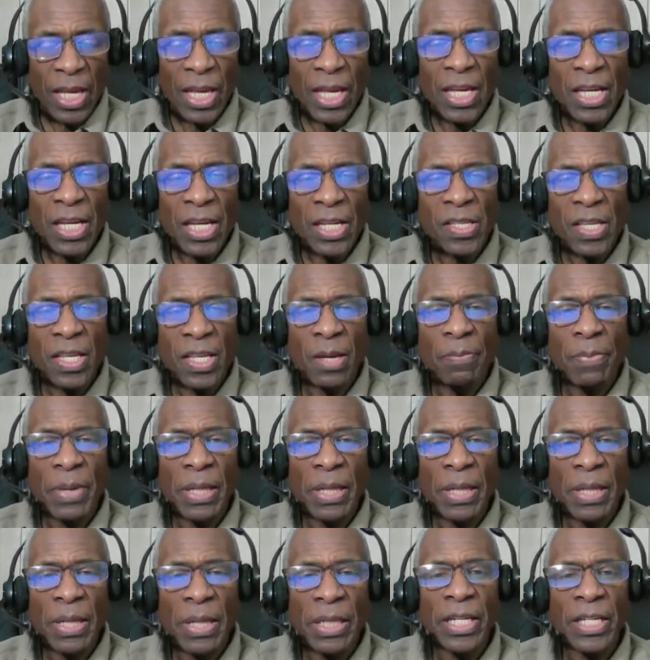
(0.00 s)
is the
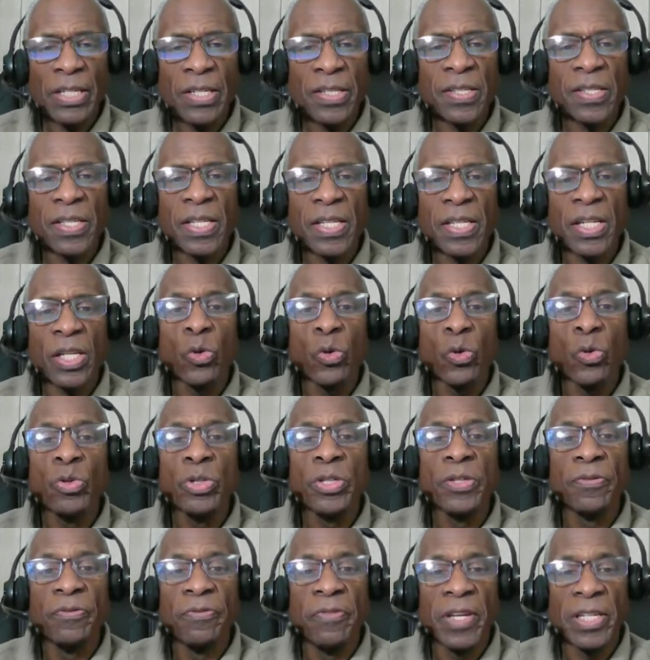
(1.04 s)
ability to see
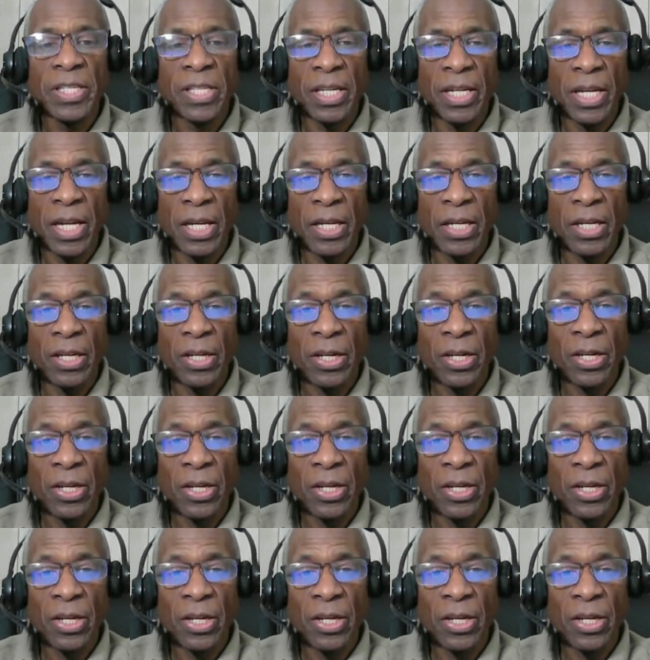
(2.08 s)
who's visited